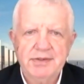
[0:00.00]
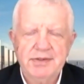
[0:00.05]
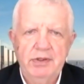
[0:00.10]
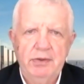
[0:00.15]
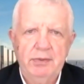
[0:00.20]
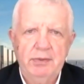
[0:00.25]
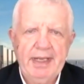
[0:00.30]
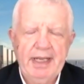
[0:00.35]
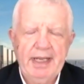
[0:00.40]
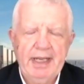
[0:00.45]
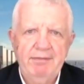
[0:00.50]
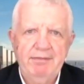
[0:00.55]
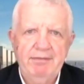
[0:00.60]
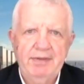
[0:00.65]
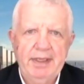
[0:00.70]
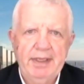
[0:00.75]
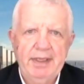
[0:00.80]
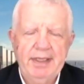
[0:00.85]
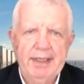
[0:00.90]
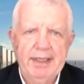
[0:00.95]
You know, we have
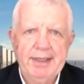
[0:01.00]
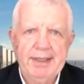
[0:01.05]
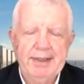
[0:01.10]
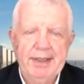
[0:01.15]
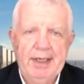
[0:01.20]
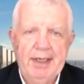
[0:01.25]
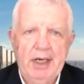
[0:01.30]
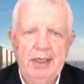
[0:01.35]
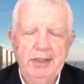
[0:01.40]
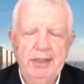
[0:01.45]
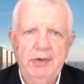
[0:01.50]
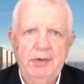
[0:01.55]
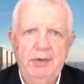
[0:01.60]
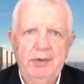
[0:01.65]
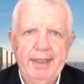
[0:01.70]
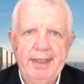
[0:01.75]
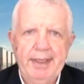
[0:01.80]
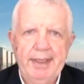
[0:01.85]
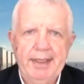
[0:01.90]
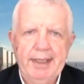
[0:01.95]
the uh,
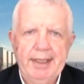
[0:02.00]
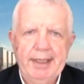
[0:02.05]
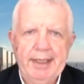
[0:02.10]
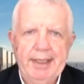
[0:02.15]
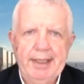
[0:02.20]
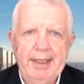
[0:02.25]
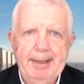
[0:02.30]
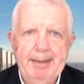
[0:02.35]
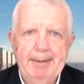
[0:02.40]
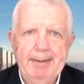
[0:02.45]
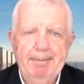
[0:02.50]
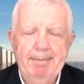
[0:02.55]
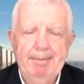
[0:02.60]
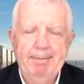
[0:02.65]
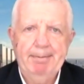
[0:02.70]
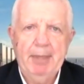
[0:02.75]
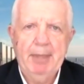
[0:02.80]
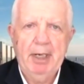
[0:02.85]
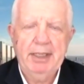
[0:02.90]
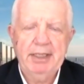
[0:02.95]
ongoing um,
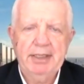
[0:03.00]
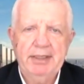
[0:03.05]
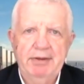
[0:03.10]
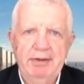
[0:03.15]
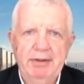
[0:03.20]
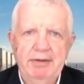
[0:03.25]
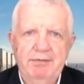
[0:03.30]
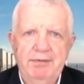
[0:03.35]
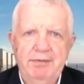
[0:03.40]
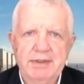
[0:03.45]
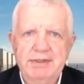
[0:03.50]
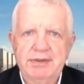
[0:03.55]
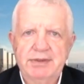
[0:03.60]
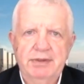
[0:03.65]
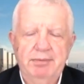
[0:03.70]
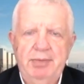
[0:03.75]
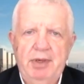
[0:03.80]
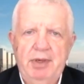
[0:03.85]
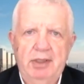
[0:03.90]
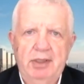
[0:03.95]
monetary and fiscal
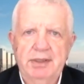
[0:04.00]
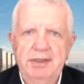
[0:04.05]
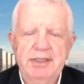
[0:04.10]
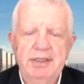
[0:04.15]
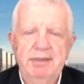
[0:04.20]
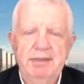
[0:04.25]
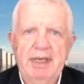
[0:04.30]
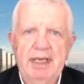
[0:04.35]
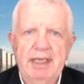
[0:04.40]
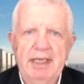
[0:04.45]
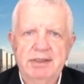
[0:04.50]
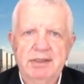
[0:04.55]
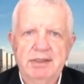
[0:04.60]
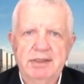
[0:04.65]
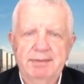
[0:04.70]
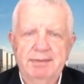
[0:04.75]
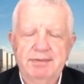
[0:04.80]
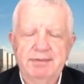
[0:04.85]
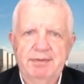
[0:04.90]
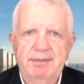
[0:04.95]
policy
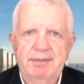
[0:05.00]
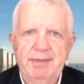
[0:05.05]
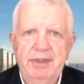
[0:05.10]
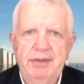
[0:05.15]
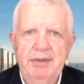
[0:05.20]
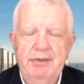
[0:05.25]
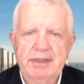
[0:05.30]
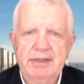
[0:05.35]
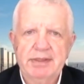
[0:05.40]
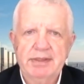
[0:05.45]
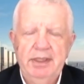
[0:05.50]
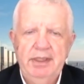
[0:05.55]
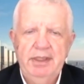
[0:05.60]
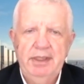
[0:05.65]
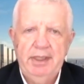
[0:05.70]
backstops from the US.